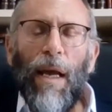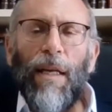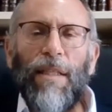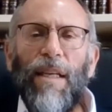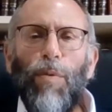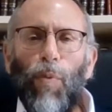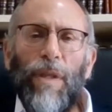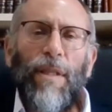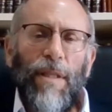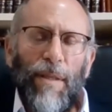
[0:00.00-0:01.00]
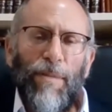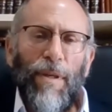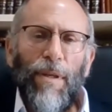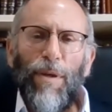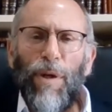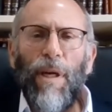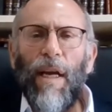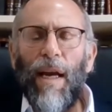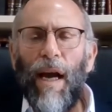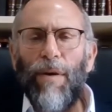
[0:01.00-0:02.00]
He said, with Simcha you
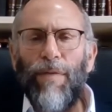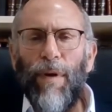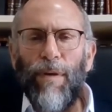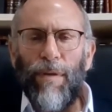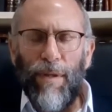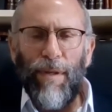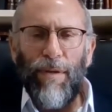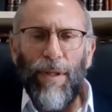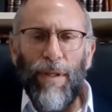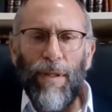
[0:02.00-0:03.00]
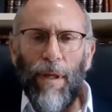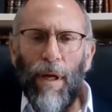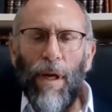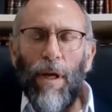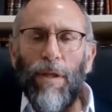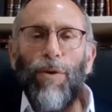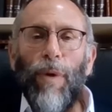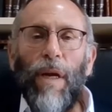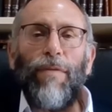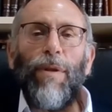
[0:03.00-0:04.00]
can get out of all your tzaras.
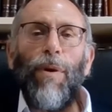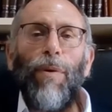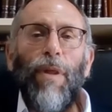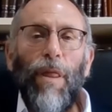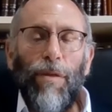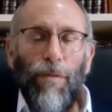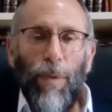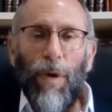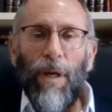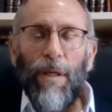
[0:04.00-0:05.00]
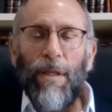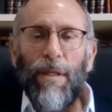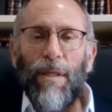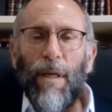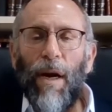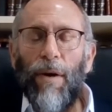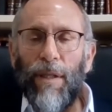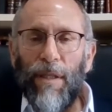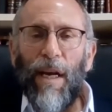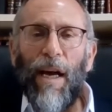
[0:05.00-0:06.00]
So even though the 3 weeks
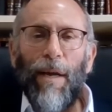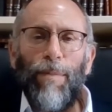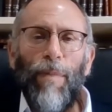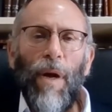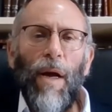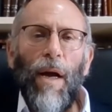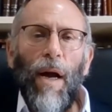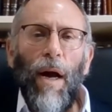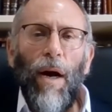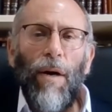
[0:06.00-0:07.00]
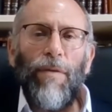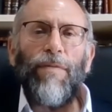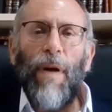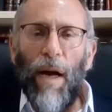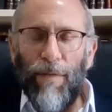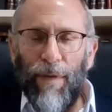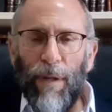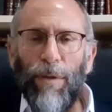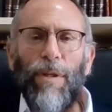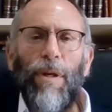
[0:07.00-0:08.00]
are a time of
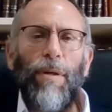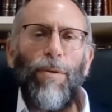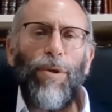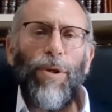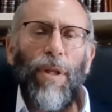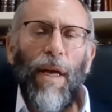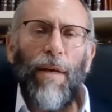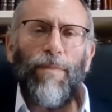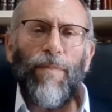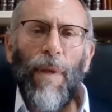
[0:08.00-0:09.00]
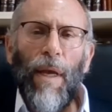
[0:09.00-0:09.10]
Avelus on Yerushalayim,